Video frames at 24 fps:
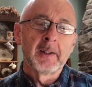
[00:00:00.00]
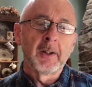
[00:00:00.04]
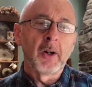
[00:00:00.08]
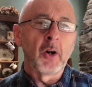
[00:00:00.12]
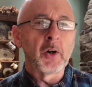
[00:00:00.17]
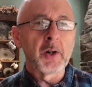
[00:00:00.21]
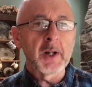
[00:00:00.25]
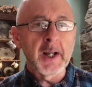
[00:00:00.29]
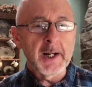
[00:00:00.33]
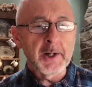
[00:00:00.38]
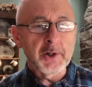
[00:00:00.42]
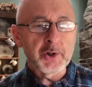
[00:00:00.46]

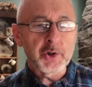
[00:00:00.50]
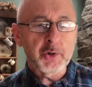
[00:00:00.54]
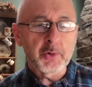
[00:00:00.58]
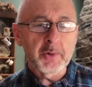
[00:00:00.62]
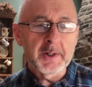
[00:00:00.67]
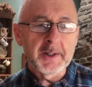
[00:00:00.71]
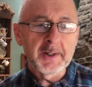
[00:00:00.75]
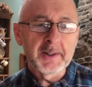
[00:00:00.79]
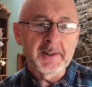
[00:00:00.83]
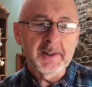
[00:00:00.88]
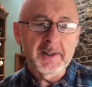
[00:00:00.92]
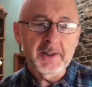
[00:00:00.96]
On
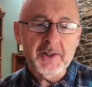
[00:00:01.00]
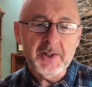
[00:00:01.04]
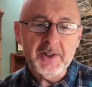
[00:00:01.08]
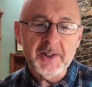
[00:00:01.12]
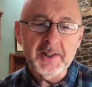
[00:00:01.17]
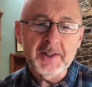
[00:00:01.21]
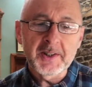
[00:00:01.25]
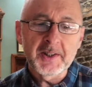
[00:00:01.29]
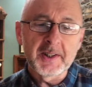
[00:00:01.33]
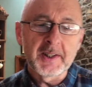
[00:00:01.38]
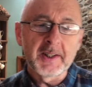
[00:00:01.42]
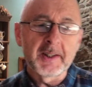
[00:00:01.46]
entering the
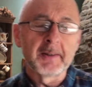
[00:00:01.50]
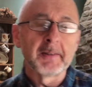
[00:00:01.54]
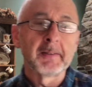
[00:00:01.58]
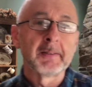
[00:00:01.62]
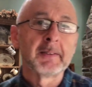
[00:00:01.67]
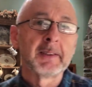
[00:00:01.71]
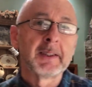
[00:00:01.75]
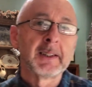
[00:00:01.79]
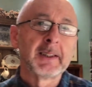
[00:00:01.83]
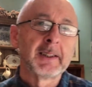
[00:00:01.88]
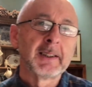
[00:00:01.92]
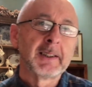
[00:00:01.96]
city,
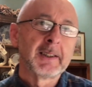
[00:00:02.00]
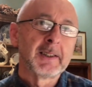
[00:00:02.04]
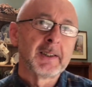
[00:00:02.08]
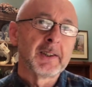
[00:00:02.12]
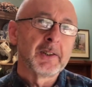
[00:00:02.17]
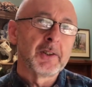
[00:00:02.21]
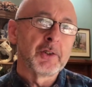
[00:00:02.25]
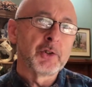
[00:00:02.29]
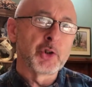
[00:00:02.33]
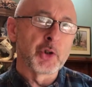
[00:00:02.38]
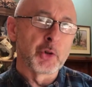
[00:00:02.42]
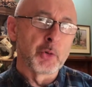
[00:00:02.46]

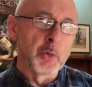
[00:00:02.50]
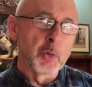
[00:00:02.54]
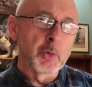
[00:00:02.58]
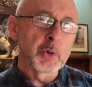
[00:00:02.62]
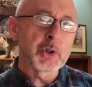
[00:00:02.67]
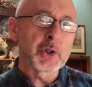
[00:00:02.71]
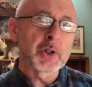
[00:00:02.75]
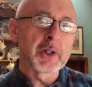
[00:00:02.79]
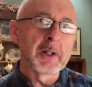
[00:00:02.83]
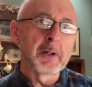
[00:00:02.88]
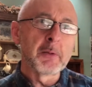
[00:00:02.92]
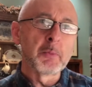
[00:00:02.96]

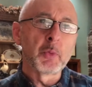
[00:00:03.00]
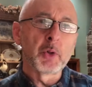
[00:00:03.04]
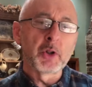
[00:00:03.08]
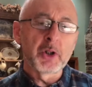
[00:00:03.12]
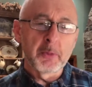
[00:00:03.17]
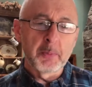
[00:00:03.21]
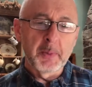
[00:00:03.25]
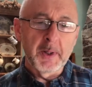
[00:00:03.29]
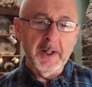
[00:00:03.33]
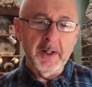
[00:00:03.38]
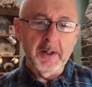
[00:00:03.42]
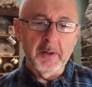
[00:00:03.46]
Jerusalem would
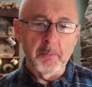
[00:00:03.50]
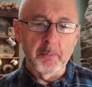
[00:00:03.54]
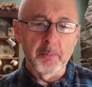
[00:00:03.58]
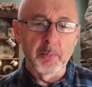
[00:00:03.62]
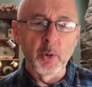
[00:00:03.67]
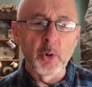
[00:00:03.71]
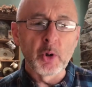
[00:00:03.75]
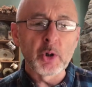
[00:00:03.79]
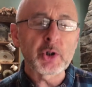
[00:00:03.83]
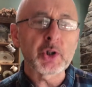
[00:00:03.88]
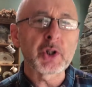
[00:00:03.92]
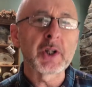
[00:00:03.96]
have been
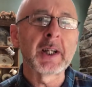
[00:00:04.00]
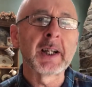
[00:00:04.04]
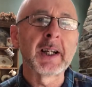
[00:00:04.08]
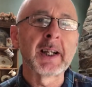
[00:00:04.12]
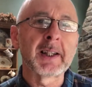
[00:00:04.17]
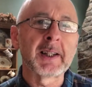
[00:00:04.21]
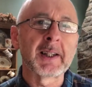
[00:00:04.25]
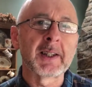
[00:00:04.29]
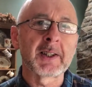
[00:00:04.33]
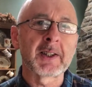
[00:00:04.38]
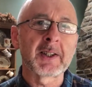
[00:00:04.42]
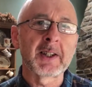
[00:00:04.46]
bursting
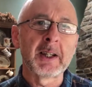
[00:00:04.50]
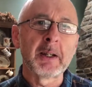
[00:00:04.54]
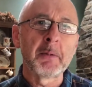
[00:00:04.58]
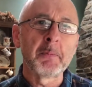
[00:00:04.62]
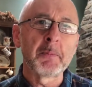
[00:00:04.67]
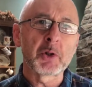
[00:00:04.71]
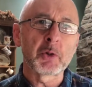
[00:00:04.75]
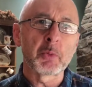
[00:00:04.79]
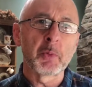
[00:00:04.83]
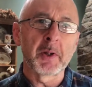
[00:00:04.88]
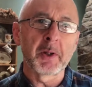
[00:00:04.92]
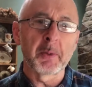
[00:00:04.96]
at the
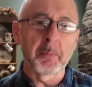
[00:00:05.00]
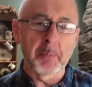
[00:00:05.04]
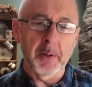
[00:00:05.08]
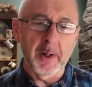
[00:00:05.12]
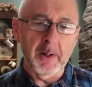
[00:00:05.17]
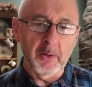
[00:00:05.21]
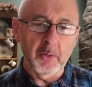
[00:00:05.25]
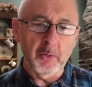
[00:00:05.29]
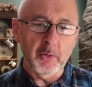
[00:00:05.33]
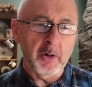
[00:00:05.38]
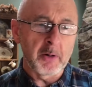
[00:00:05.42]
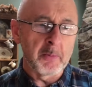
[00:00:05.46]
seams with
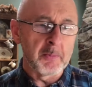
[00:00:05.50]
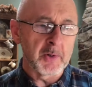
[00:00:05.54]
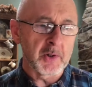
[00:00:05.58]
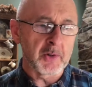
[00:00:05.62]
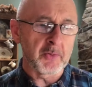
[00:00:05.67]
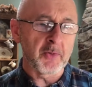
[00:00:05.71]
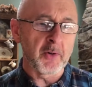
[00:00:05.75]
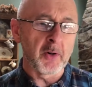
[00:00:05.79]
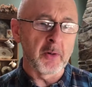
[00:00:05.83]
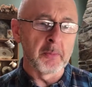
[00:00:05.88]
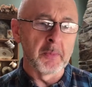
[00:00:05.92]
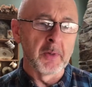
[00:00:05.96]
pilgrims
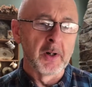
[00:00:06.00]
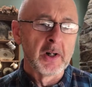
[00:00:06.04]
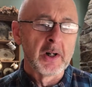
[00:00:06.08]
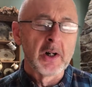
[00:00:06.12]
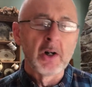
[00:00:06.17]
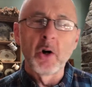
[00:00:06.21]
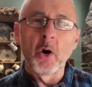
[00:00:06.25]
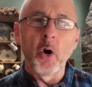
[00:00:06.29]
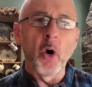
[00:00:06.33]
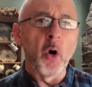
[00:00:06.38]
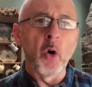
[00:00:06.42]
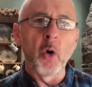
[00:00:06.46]
from
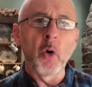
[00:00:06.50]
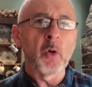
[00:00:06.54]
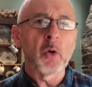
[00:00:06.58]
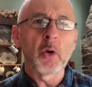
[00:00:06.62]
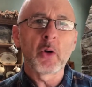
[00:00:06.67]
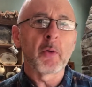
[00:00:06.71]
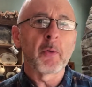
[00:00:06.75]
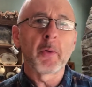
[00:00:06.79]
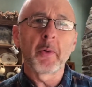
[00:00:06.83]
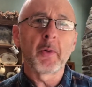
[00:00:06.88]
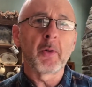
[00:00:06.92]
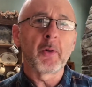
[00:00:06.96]
all
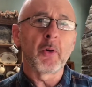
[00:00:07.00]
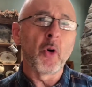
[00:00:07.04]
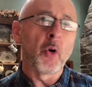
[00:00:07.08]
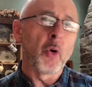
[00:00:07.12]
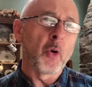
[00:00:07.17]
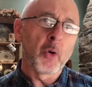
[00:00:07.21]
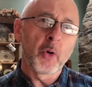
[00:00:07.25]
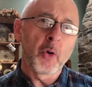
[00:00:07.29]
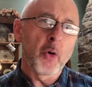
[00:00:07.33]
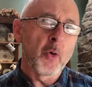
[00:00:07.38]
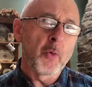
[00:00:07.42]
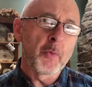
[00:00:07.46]

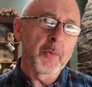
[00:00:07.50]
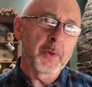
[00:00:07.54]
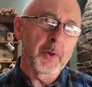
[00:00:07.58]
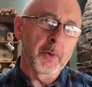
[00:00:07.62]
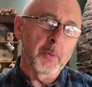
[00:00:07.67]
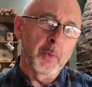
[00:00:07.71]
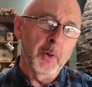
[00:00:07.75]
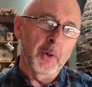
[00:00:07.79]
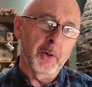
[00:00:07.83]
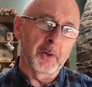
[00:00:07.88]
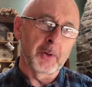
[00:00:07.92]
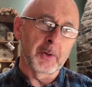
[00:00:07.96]
over the
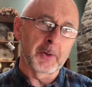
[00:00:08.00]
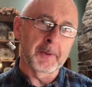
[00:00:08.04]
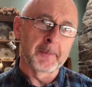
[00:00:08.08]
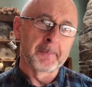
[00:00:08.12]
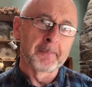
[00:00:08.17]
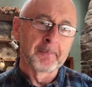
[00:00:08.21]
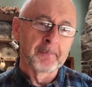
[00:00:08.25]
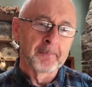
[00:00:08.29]
world.